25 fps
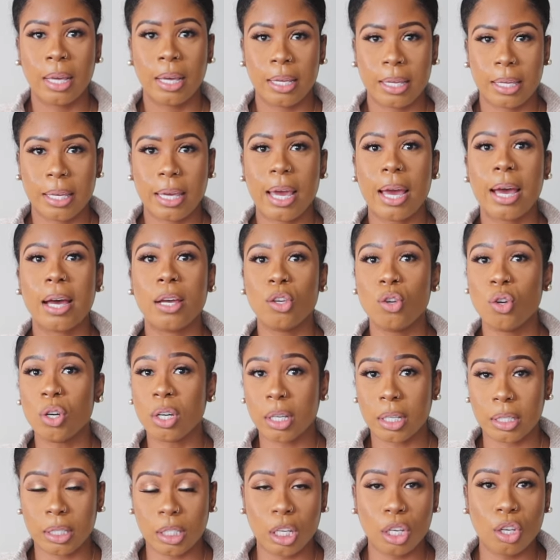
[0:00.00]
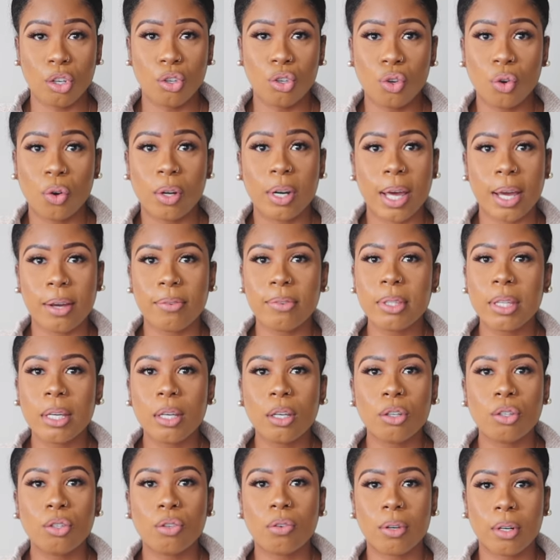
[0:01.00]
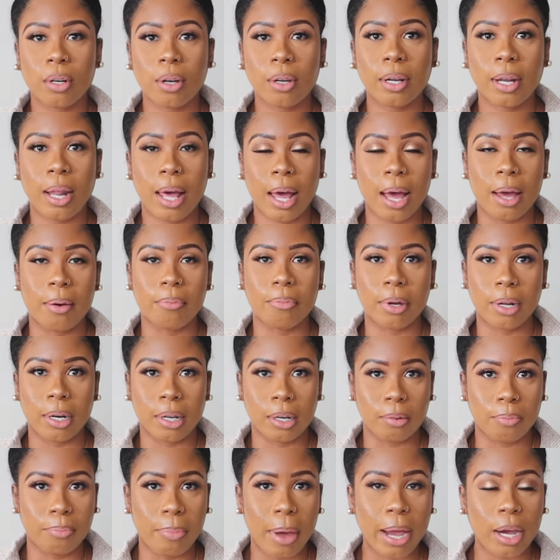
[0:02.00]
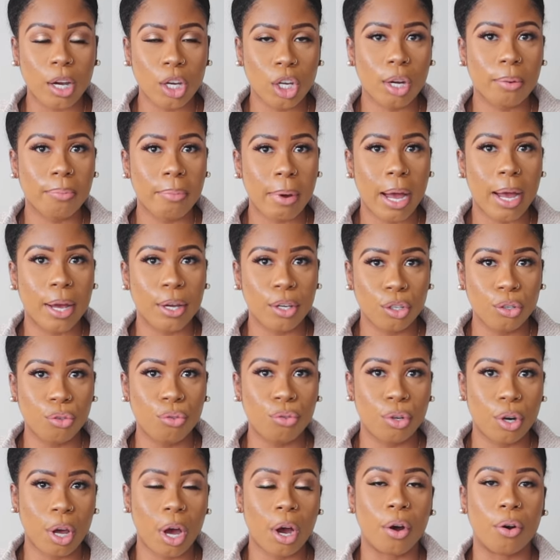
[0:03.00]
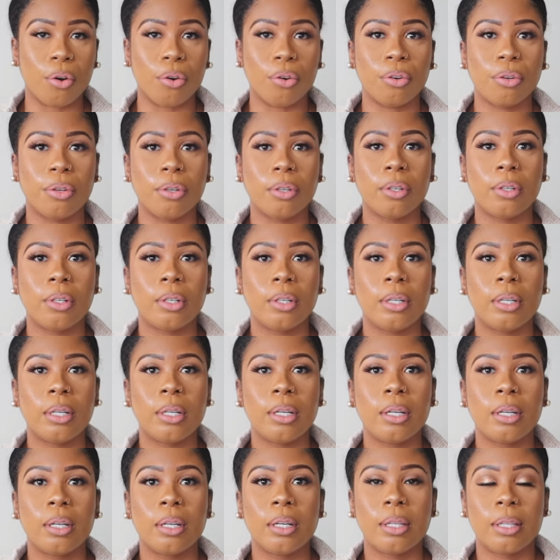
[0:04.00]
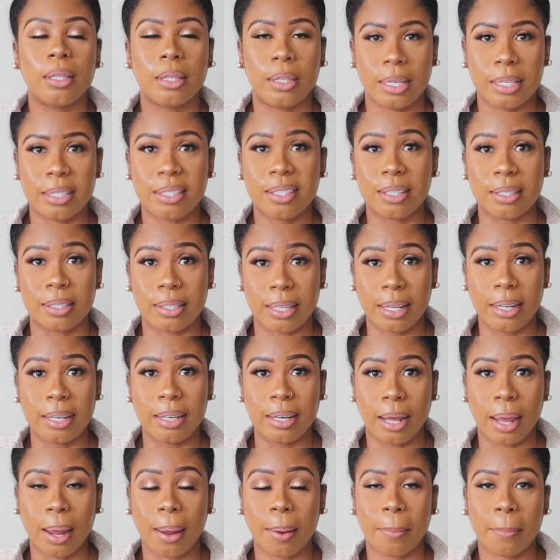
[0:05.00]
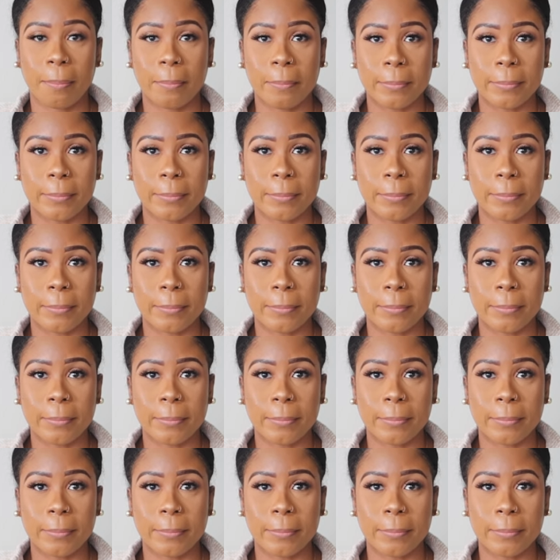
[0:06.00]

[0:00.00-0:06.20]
Yeah, you can continue doing everything you're doing online, but in the back of your mind, you know this is ending.